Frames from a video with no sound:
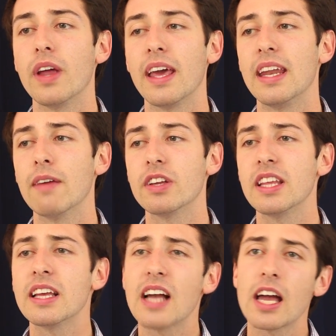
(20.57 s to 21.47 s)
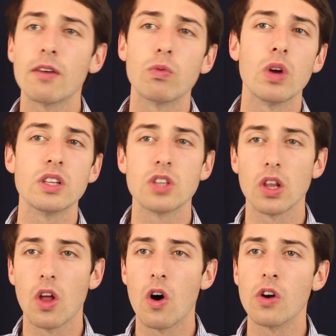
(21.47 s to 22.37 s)
and everything kind of runs
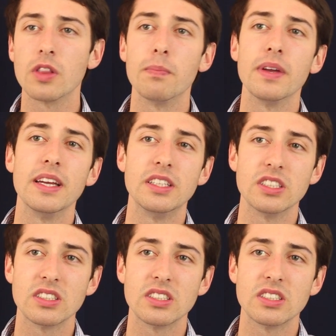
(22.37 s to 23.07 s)
along the beach.